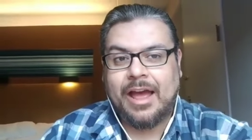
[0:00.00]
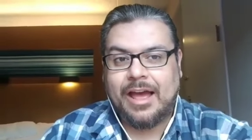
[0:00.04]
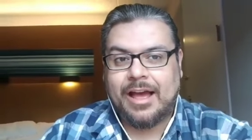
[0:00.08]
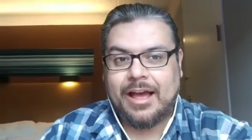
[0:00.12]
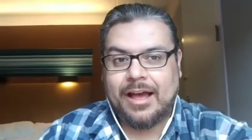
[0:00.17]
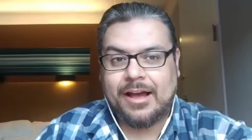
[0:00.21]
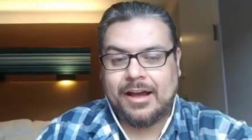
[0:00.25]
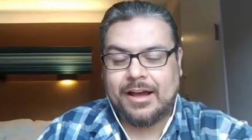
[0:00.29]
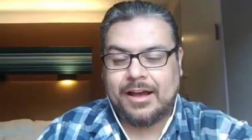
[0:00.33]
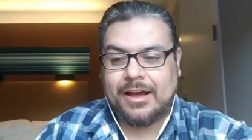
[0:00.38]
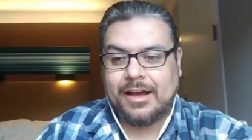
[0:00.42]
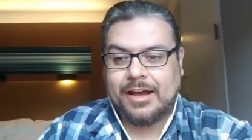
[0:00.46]

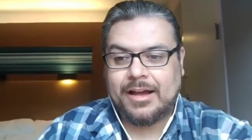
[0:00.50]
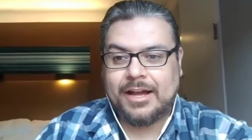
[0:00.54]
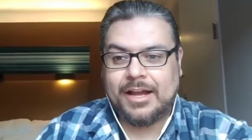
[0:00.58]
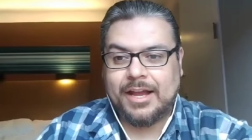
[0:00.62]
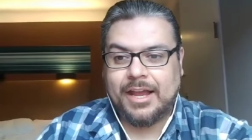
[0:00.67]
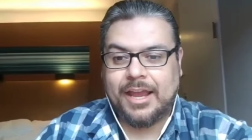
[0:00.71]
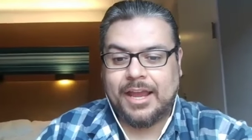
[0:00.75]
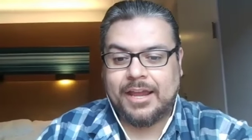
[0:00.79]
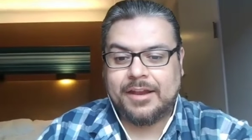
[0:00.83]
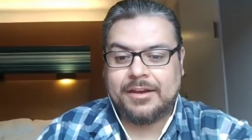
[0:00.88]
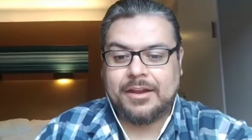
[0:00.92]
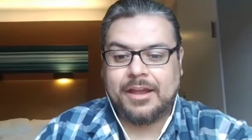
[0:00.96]

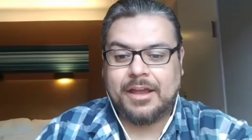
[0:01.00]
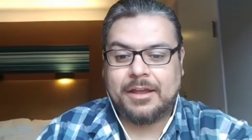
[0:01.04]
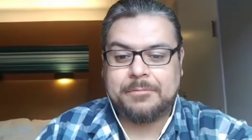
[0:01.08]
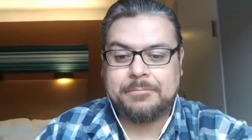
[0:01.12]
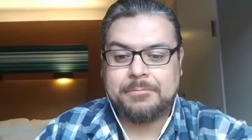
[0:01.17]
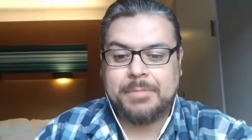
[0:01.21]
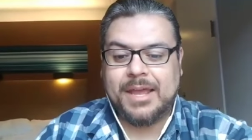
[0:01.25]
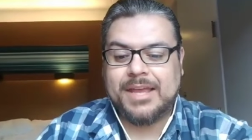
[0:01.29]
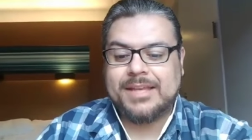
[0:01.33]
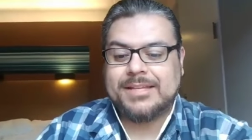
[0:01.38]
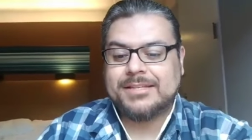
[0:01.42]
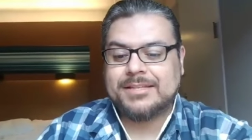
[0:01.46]
uh, and,
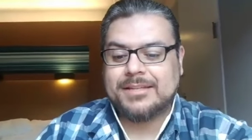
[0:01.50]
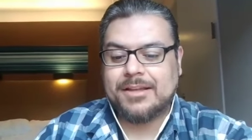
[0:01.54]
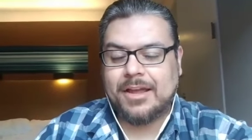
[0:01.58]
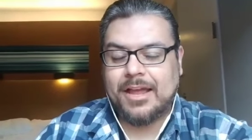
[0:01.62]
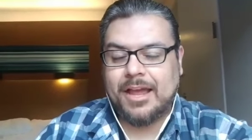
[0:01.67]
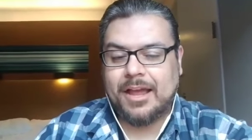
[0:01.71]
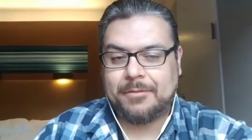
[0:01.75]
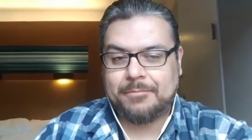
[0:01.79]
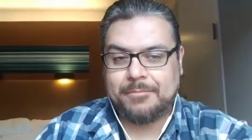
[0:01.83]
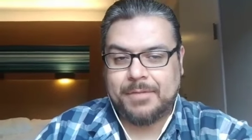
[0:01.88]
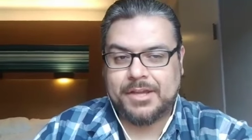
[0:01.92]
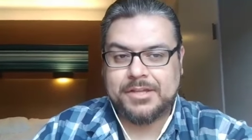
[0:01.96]
and base
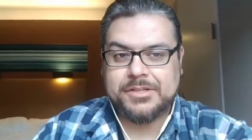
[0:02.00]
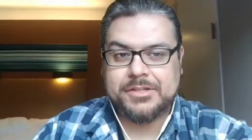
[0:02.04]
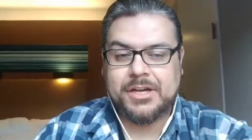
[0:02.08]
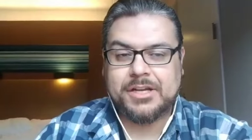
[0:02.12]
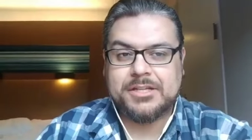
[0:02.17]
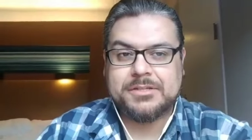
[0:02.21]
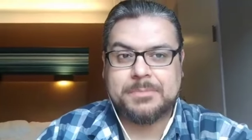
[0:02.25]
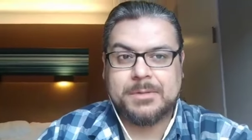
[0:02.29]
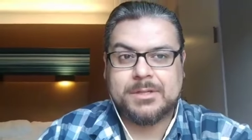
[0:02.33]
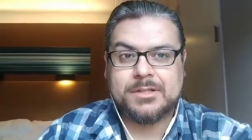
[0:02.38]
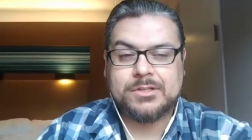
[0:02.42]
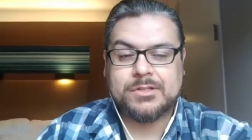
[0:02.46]
my
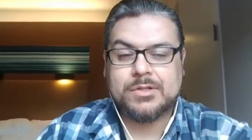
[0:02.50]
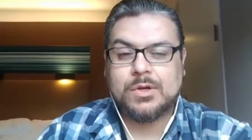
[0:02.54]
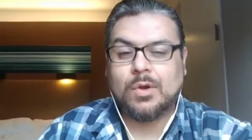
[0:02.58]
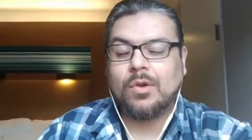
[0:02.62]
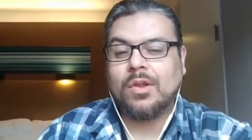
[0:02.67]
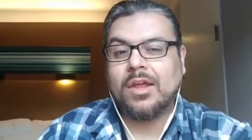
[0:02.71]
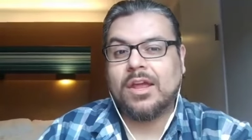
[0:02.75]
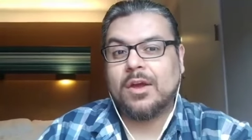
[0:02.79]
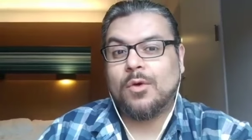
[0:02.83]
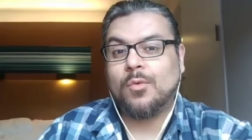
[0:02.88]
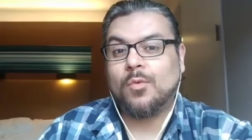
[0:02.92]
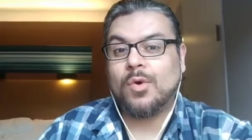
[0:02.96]
judgment
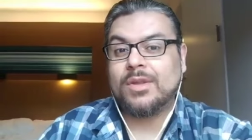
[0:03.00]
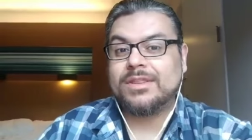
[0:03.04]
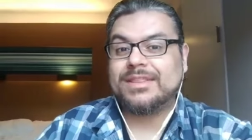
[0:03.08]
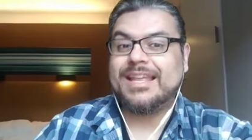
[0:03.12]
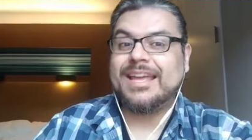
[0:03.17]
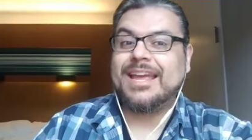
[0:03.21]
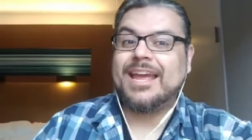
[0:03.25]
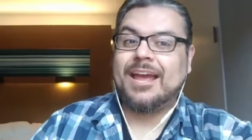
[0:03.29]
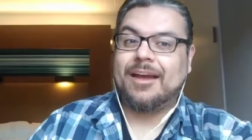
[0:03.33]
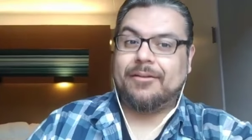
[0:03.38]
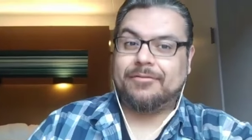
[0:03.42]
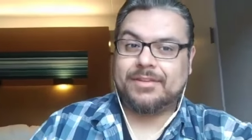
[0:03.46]
solely on what
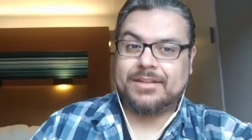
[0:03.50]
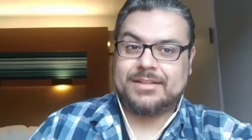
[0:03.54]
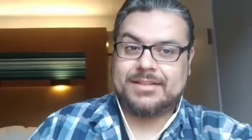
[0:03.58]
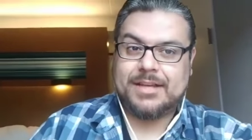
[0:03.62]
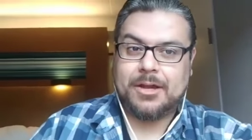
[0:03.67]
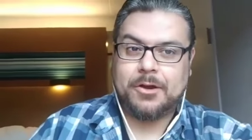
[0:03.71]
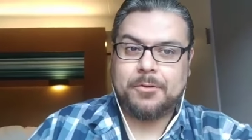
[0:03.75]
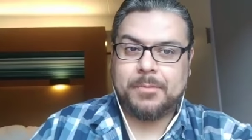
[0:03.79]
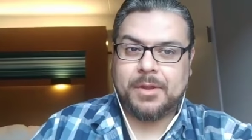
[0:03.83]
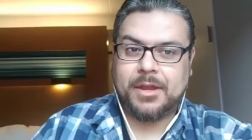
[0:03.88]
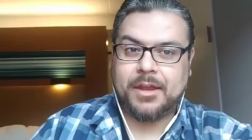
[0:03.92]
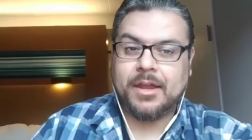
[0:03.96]
they have to
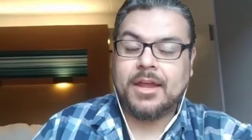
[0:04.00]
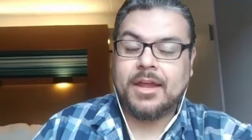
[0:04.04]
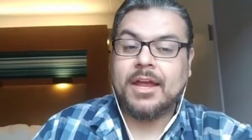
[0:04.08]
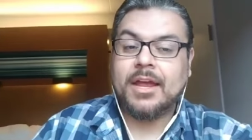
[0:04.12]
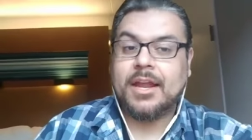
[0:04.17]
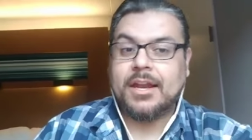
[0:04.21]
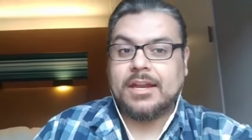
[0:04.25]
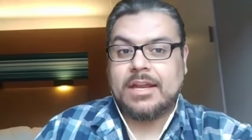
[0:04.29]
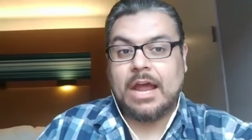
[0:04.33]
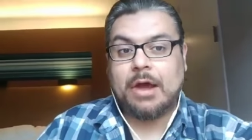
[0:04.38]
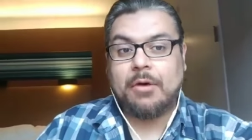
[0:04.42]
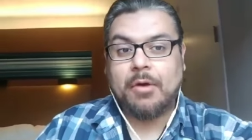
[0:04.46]
tell me.
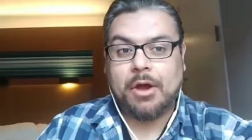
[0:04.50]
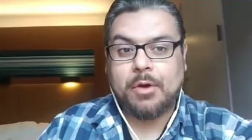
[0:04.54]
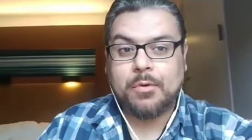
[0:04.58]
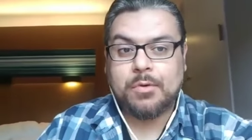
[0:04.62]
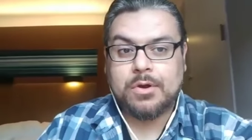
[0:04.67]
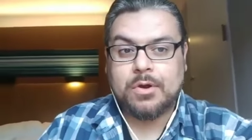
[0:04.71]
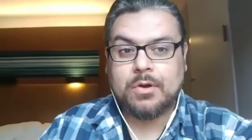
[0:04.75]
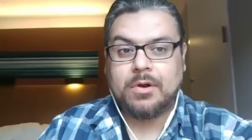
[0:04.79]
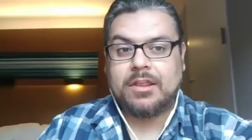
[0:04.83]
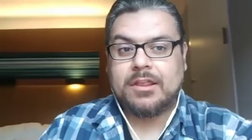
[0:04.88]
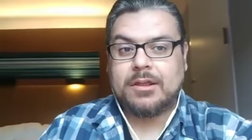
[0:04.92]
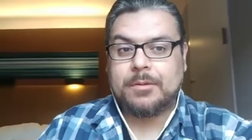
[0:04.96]
Now, I
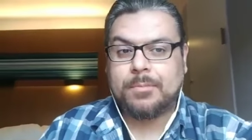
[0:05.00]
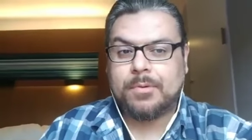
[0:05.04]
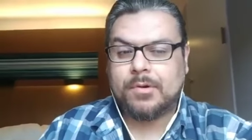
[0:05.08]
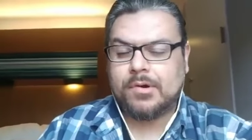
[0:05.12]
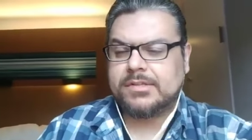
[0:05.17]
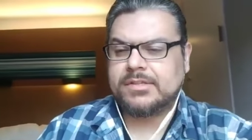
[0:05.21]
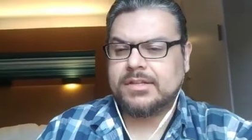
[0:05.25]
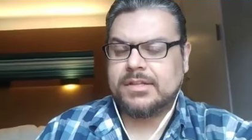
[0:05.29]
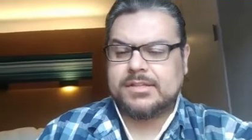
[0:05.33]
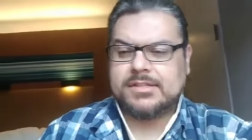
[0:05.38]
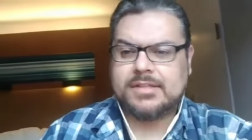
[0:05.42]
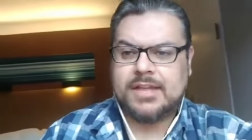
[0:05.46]
would go to that
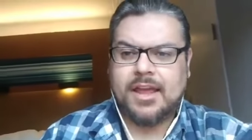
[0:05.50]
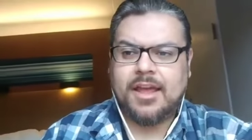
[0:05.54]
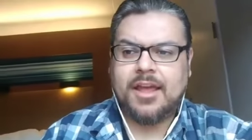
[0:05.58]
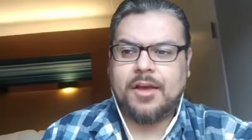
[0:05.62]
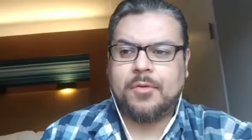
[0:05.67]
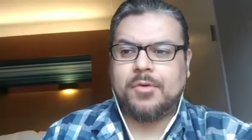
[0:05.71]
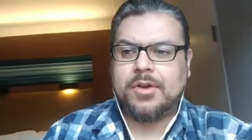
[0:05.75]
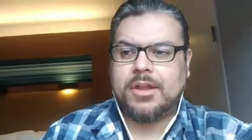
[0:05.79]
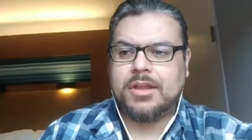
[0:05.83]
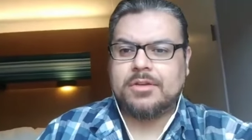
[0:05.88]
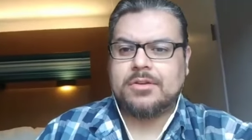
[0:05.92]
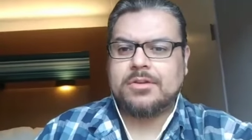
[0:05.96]
person and say, hey,
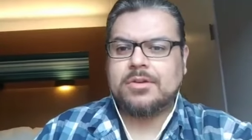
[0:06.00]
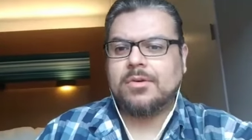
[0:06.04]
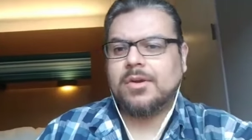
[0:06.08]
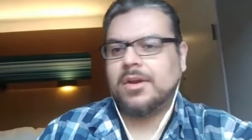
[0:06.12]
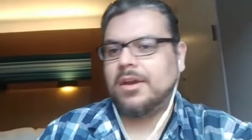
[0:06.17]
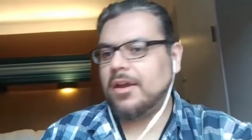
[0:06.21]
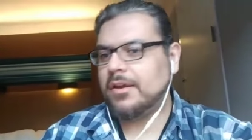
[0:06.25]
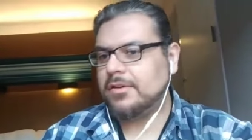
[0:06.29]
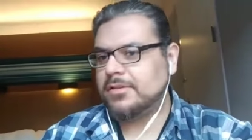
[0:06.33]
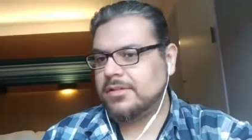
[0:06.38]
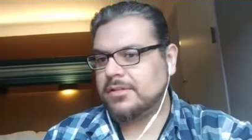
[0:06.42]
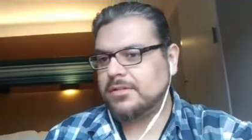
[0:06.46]
what are you doing?
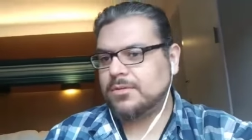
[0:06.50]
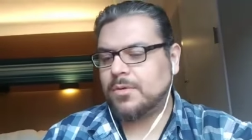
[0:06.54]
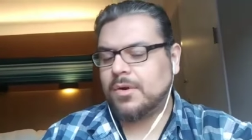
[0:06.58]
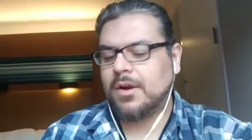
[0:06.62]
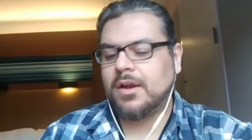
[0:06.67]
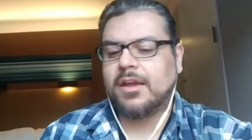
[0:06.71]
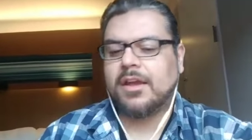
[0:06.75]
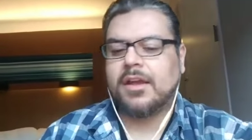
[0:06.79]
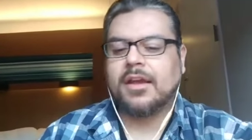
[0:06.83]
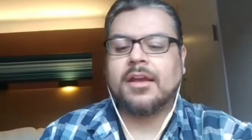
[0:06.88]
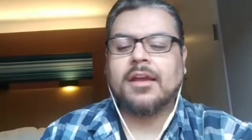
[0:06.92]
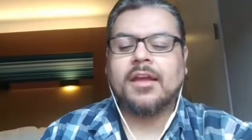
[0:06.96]
How's this
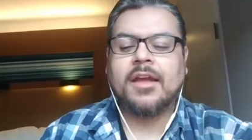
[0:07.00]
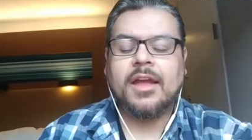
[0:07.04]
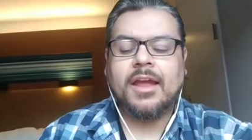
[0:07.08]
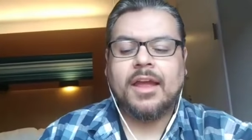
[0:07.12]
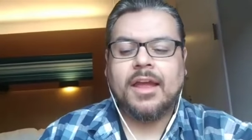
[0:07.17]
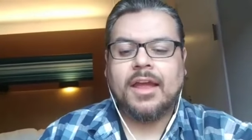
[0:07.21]
working?